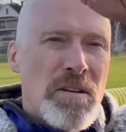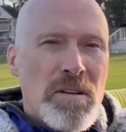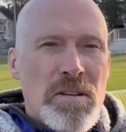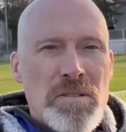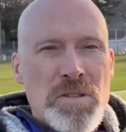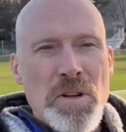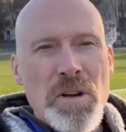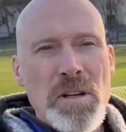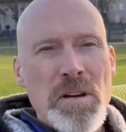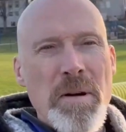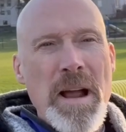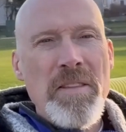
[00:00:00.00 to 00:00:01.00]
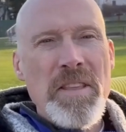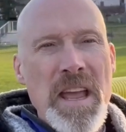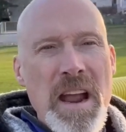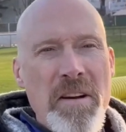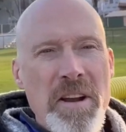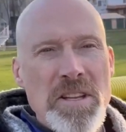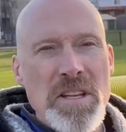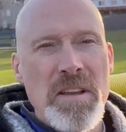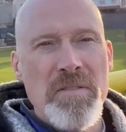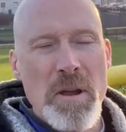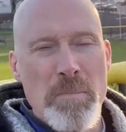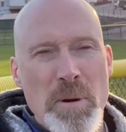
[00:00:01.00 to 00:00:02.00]
circle around the area to give
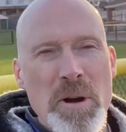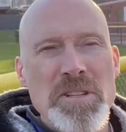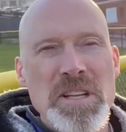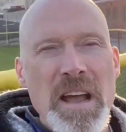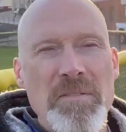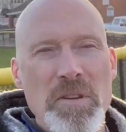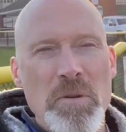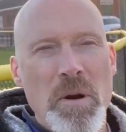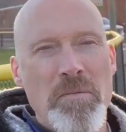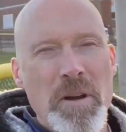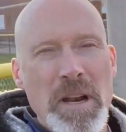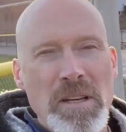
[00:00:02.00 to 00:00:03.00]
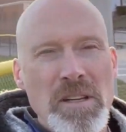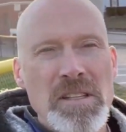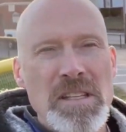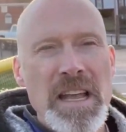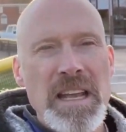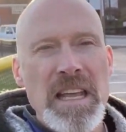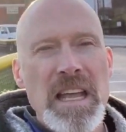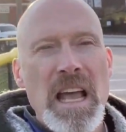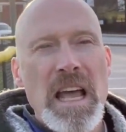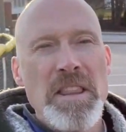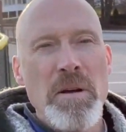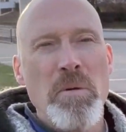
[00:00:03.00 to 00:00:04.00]
you a bird's eye view of what it looks like,
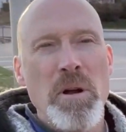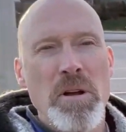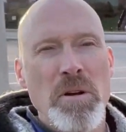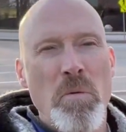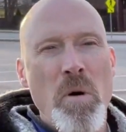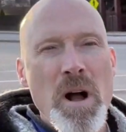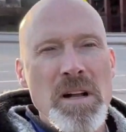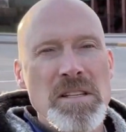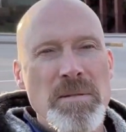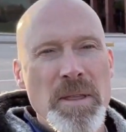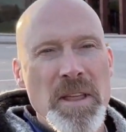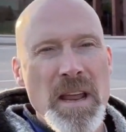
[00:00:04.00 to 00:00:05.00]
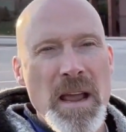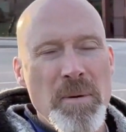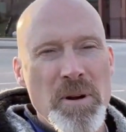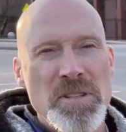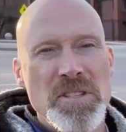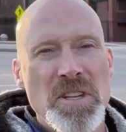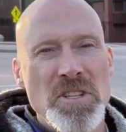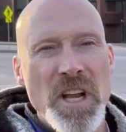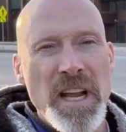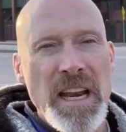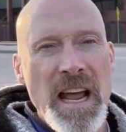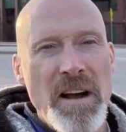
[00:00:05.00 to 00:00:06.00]
and then we're going to walk some of the neighborhoods to check
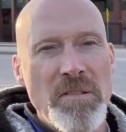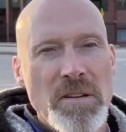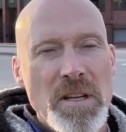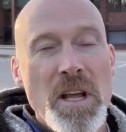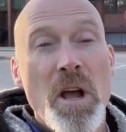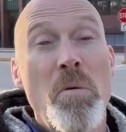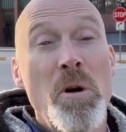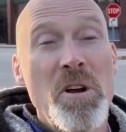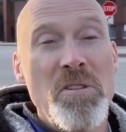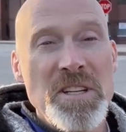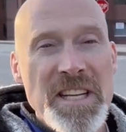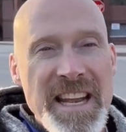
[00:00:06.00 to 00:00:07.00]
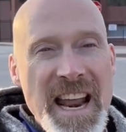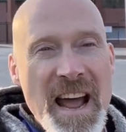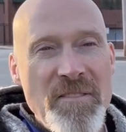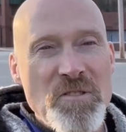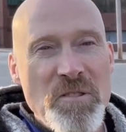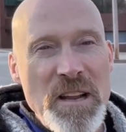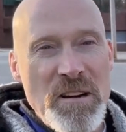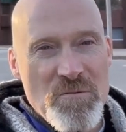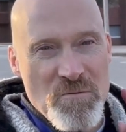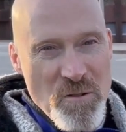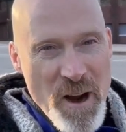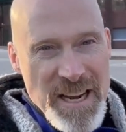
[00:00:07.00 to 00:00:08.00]
it out. And we're going to get after it
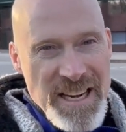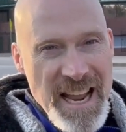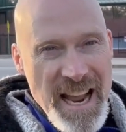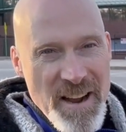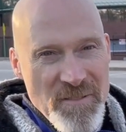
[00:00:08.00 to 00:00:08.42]
right now.